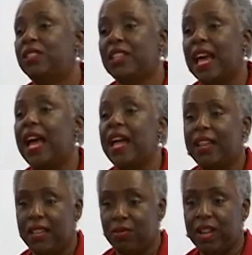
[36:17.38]

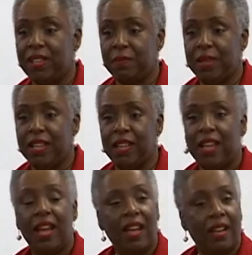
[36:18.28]
highly recommend,
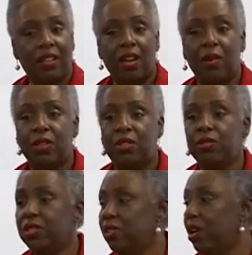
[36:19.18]
encourage
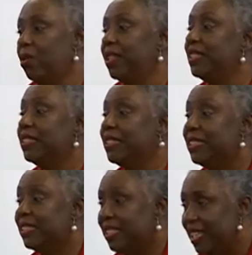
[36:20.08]
you to go and to
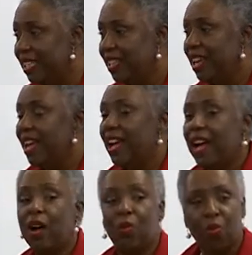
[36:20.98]
see
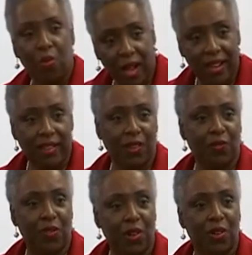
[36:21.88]
how
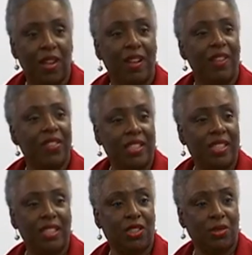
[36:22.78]
wonderful this
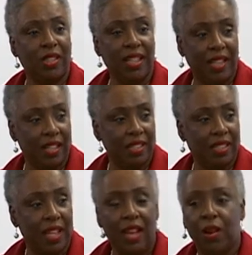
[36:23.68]
history
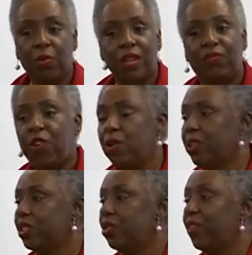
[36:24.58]
is. We
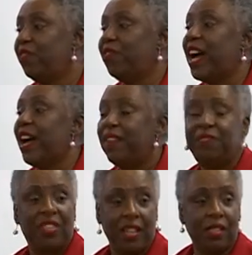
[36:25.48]
focused on
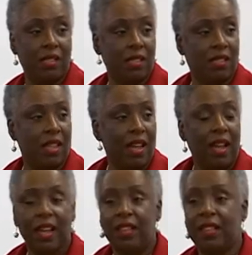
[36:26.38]
five things,
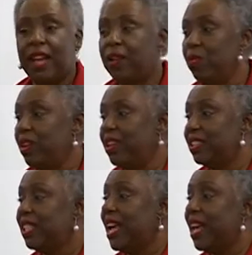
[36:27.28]
and that
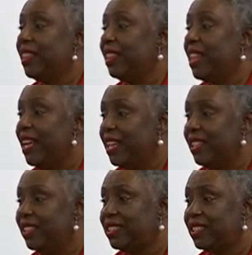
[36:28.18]
was
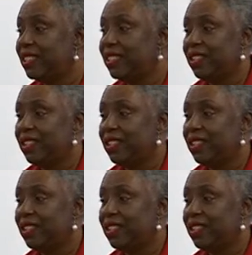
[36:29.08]
athletics,